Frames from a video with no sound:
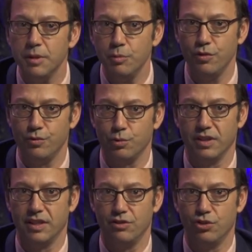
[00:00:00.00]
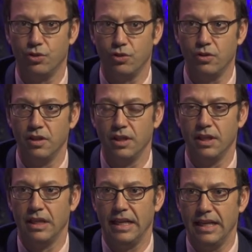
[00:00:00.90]
we move toward digital,
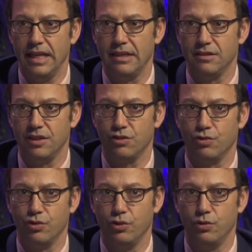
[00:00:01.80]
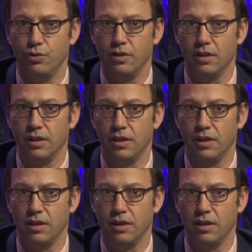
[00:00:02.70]
isn't it true